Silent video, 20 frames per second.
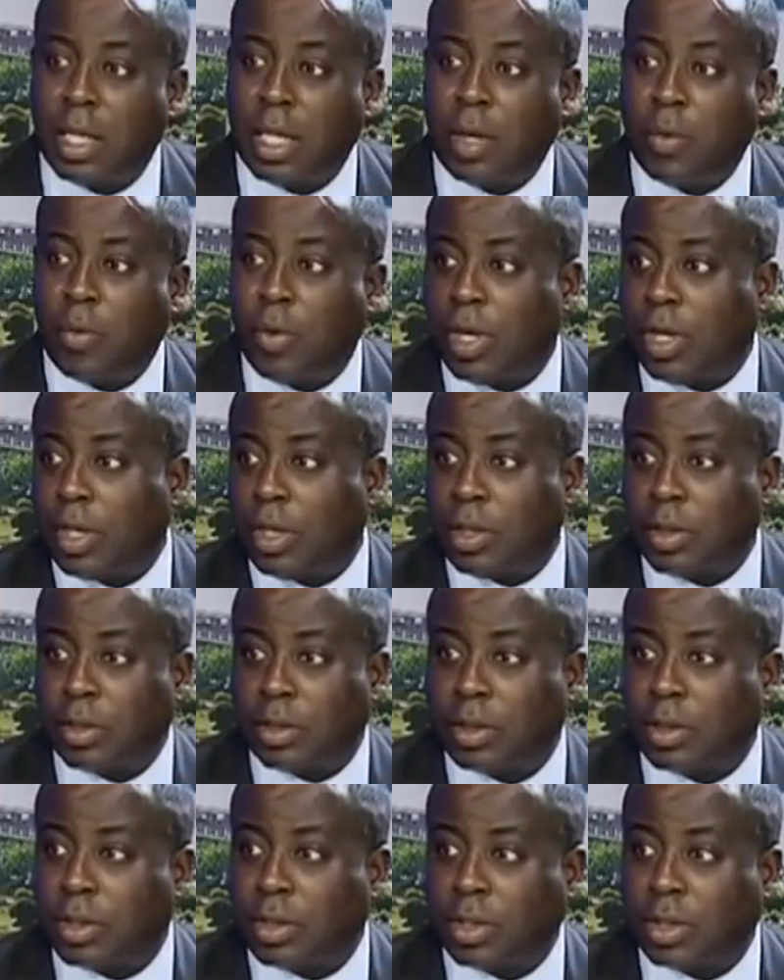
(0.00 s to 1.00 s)
there were
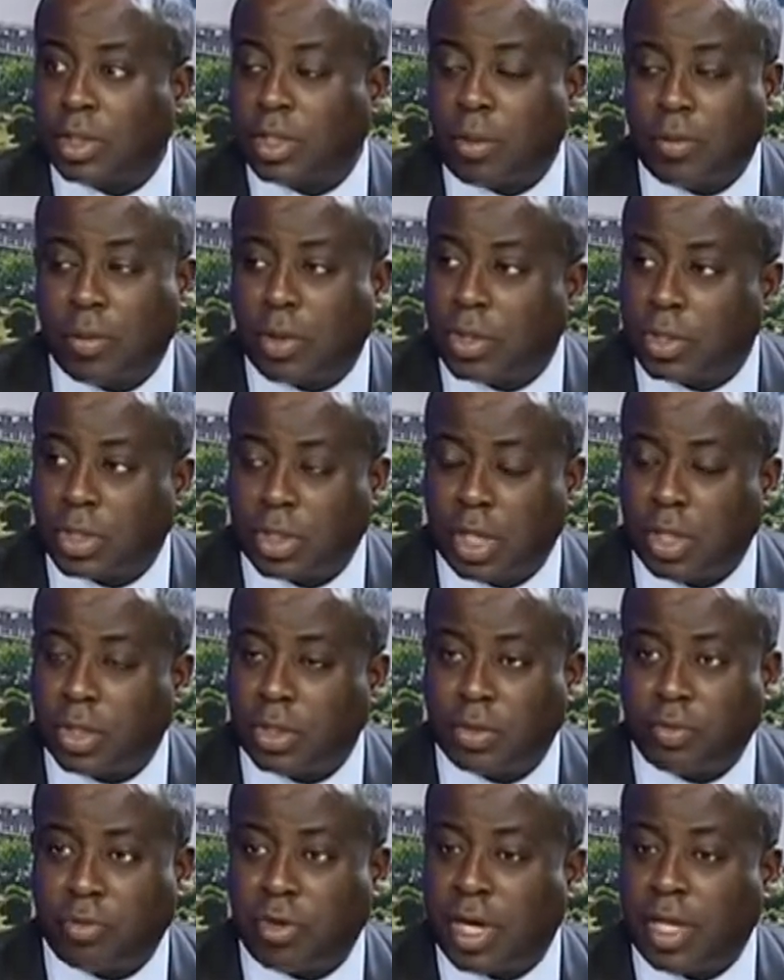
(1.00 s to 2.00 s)
some
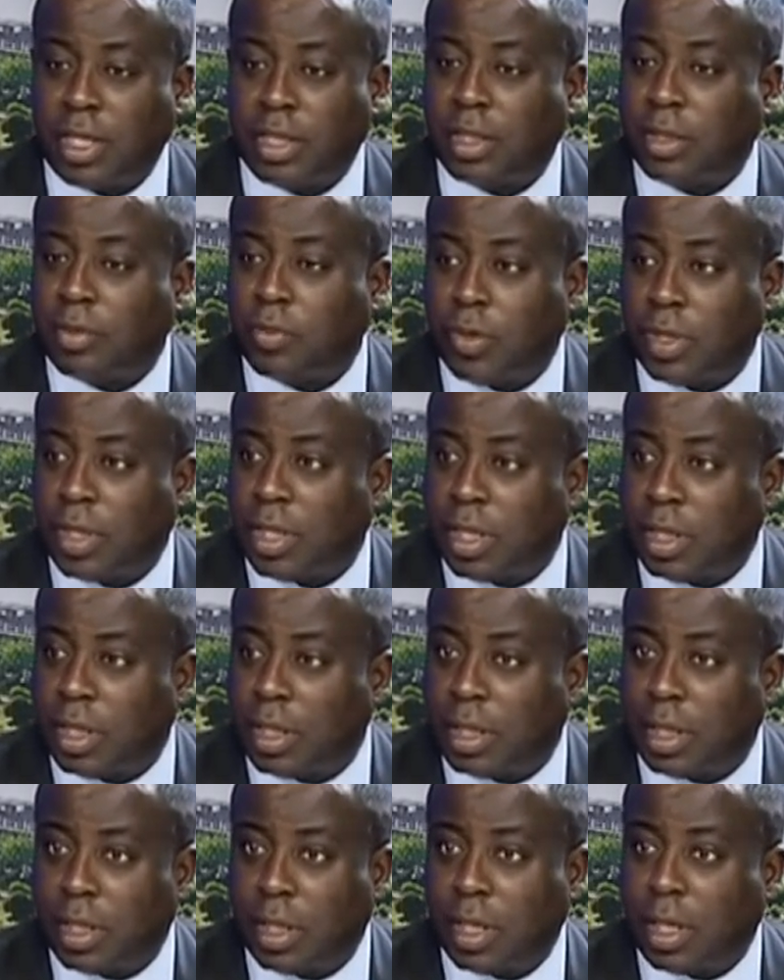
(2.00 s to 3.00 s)
concerns raised
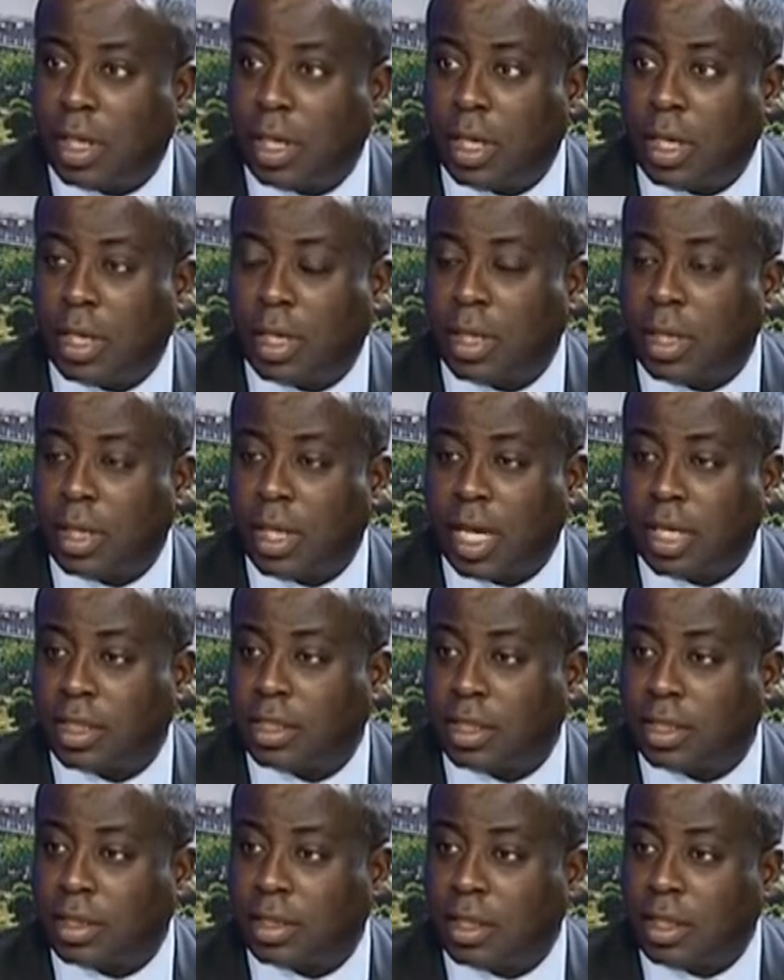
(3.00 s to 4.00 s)
within uh,
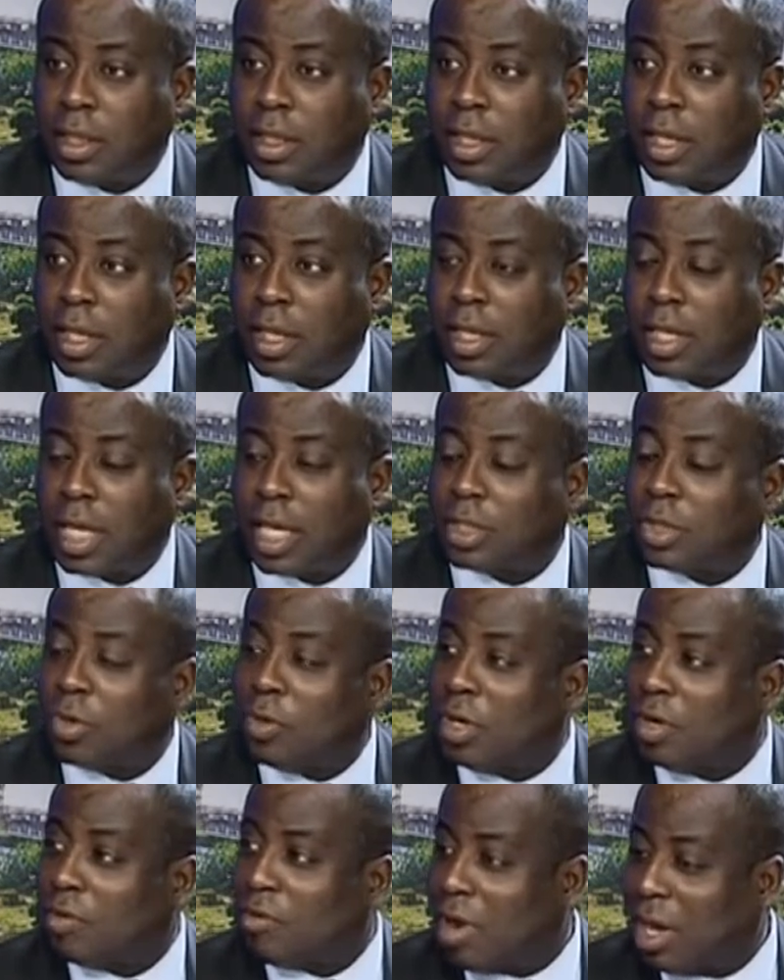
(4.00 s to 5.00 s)
NCC, and that's
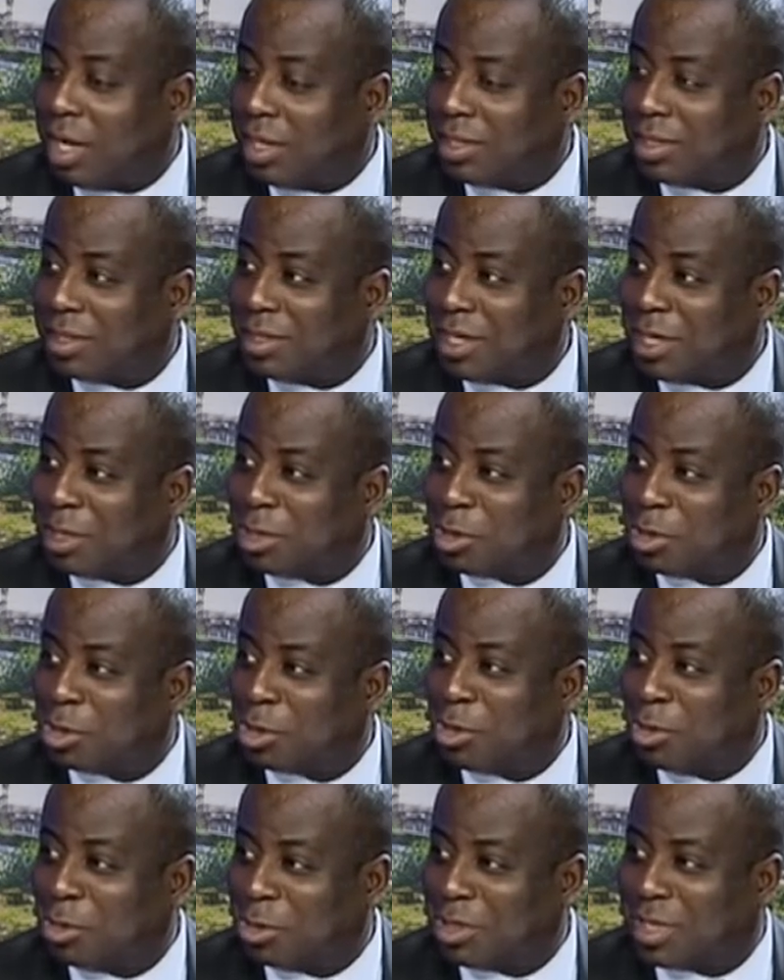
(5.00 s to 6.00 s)
only right. That
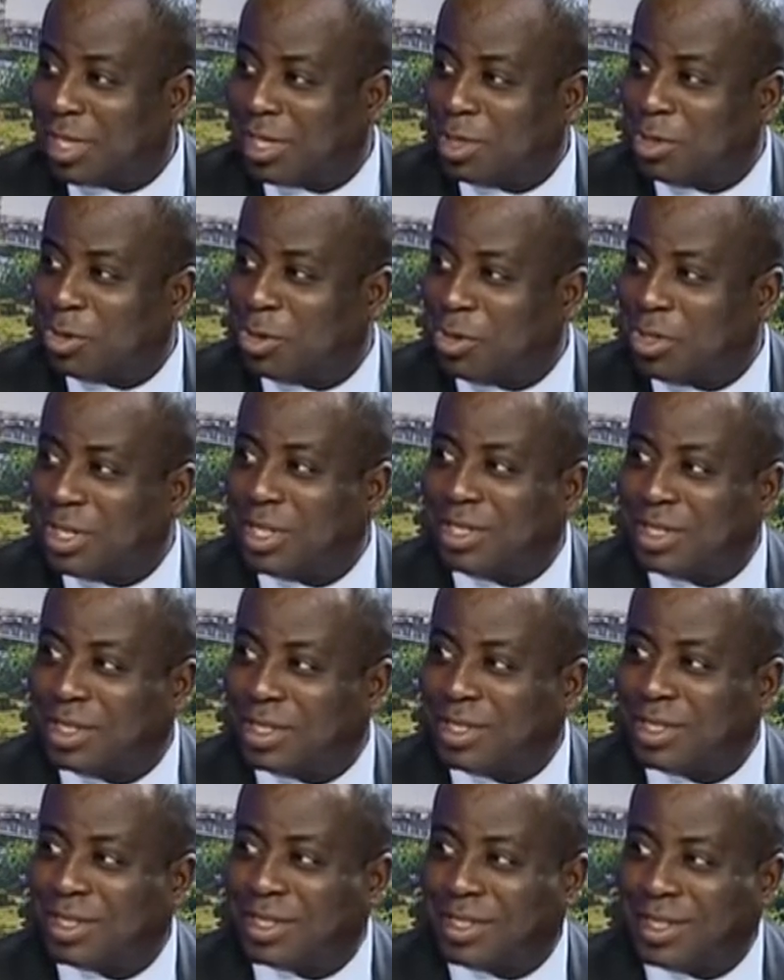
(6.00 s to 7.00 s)
shows you that the due
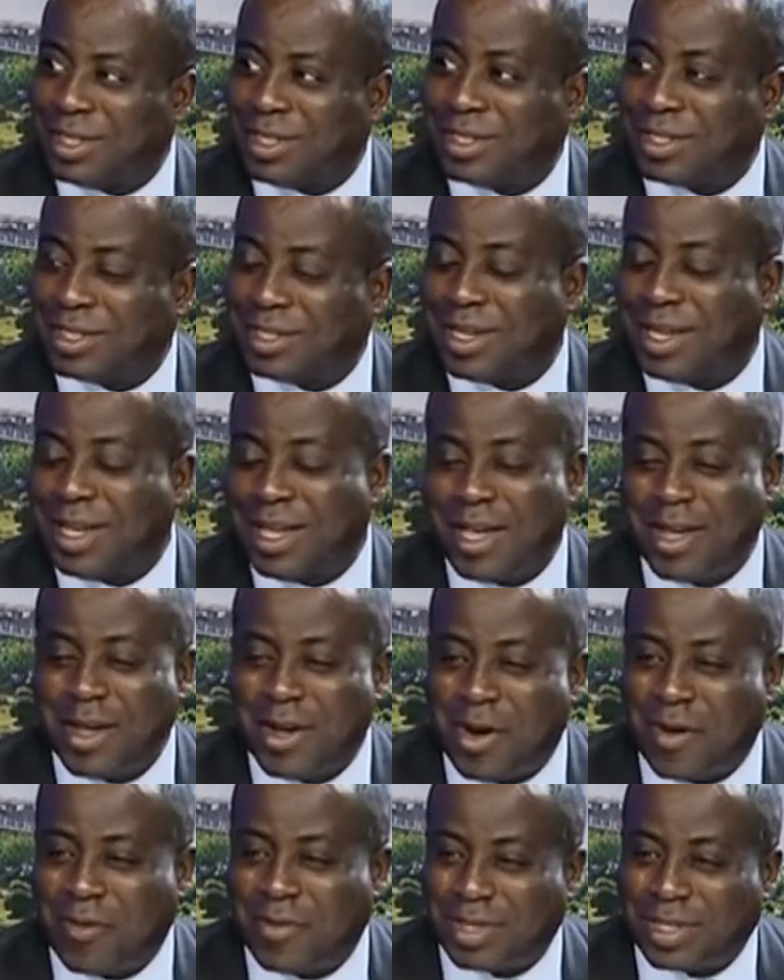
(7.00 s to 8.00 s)
diligence is
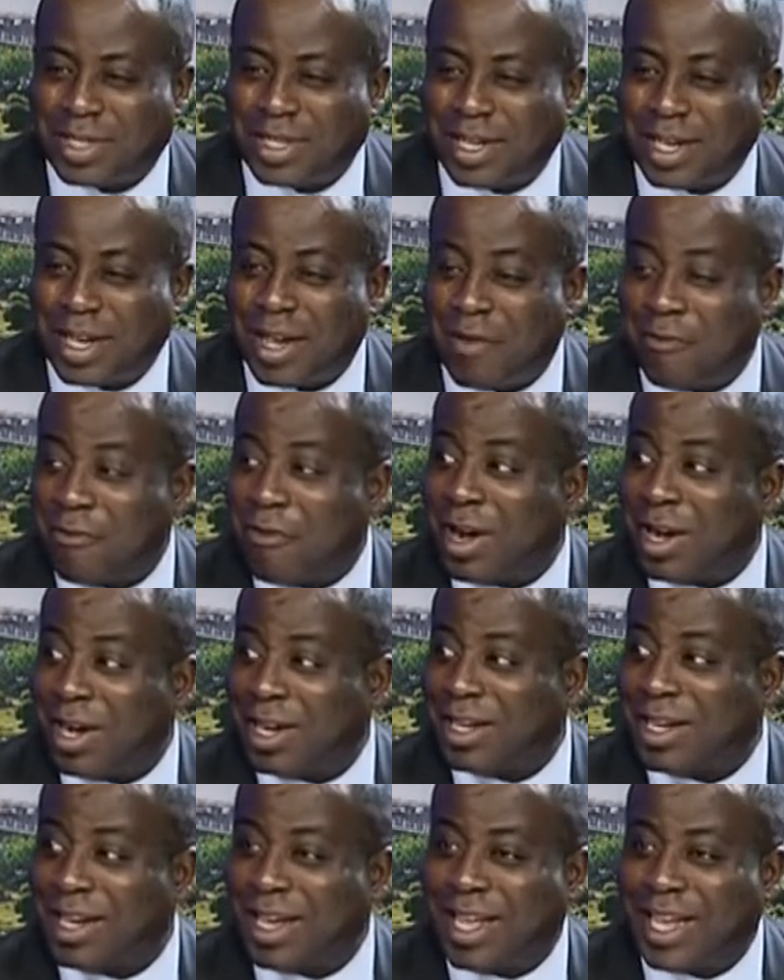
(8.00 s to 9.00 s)
obviously a
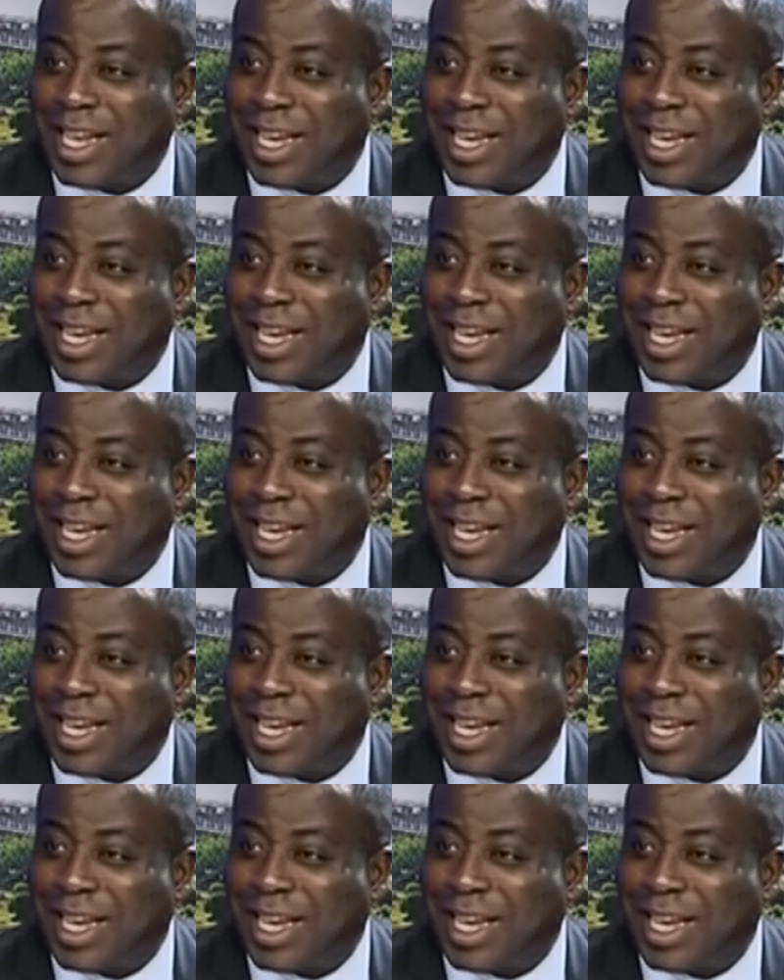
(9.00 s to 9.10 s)
very